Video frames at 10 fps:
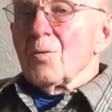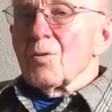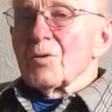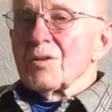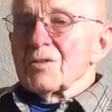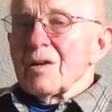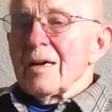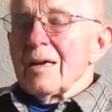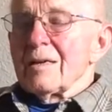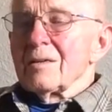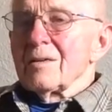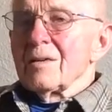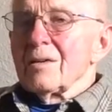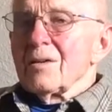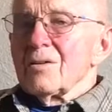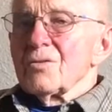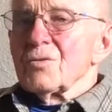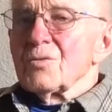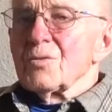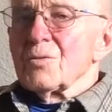were designed
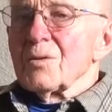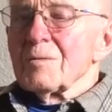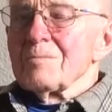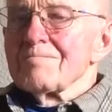to